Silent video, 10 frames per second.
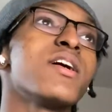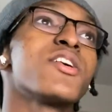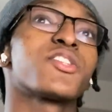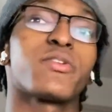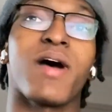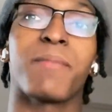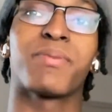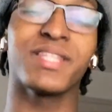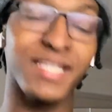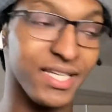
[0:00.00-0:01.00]
So I
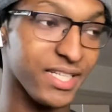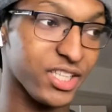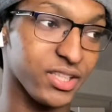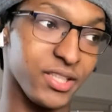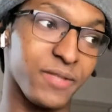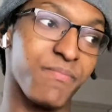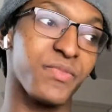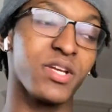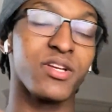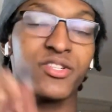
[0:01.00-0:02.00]
put the ignition in,
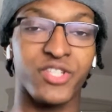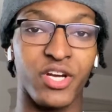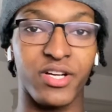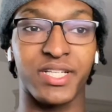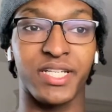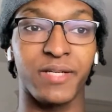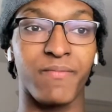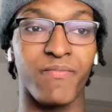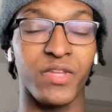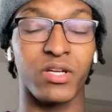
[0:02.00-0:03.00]
turned
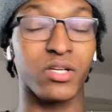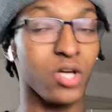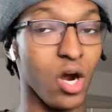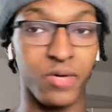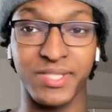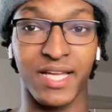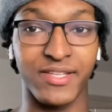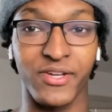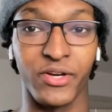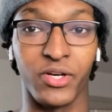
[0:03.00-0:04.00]
it, car was
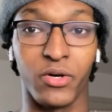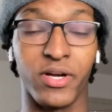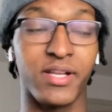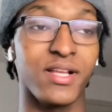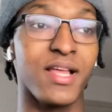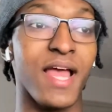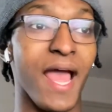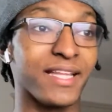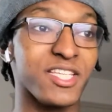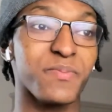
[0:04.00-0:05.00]
not turning on.
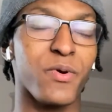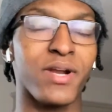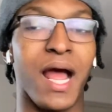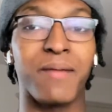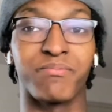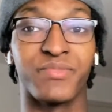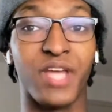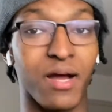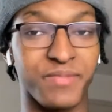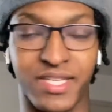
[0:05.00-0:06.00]
At this point, I'm
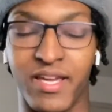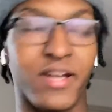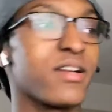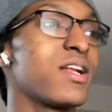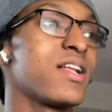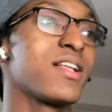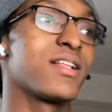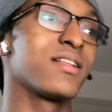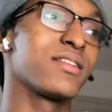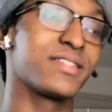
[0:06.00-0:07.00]
dumb scared.
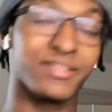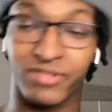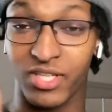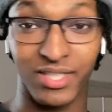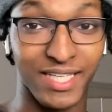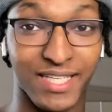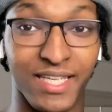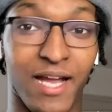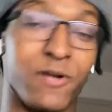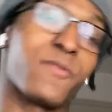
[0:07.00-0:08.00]
Took the
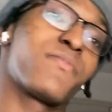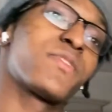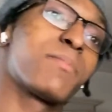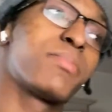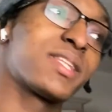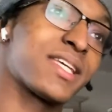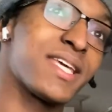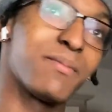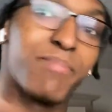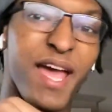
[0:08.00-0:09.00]
key out, put the
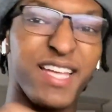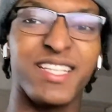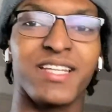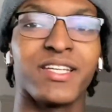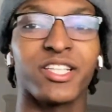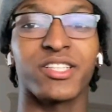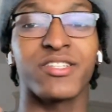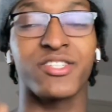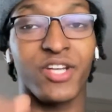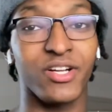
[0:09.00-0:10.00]
key back in the
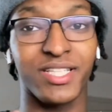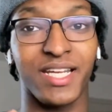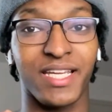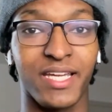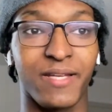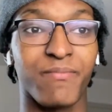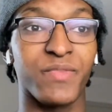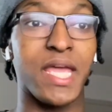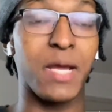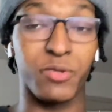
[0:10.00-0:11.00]
ignition, turned it again.
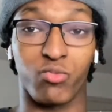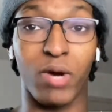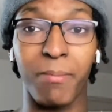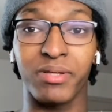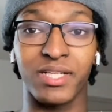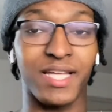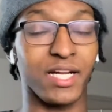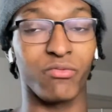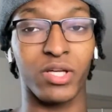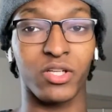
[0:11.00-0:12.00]
It was rumbling like
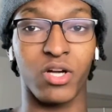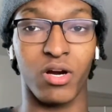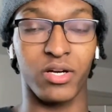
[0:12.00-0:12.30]
a regular car